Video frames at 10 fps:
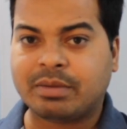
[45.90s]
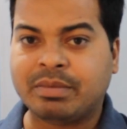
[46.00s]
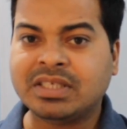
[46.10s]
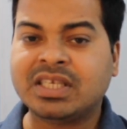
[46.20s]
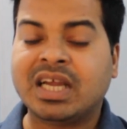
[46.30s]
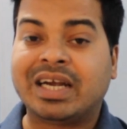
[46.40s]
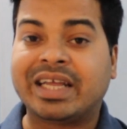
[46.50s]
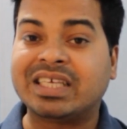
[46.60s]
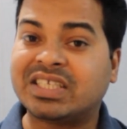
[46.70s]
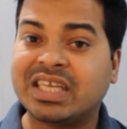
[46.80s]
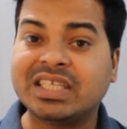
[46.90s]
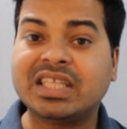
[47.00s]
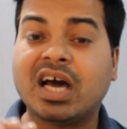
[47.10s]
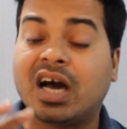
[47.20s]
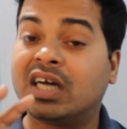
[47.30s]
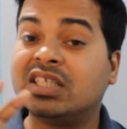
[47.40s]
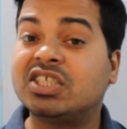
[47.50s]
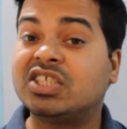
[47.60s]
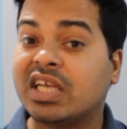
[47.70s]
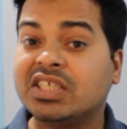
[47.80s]
means testing the
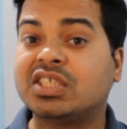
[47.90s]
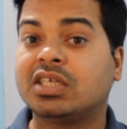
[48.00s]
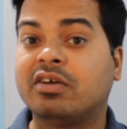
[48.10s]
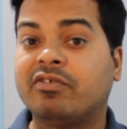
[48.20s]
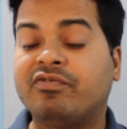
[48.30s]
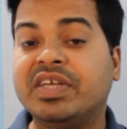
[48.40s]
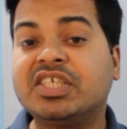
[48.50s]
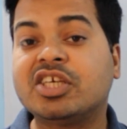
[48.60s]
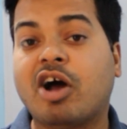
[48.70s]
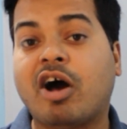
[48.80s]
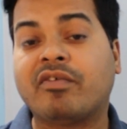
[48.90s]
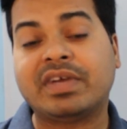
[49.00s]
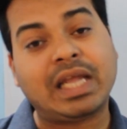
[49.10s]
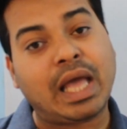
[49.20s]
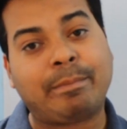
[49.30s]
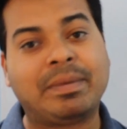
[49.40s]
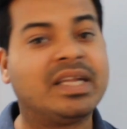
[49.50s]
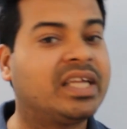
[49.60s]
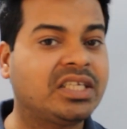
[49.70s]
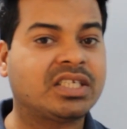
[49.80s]
unchanged feature of an
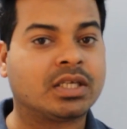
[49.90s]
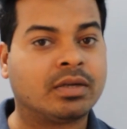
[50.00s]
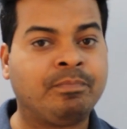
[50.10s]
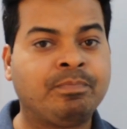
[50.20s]
application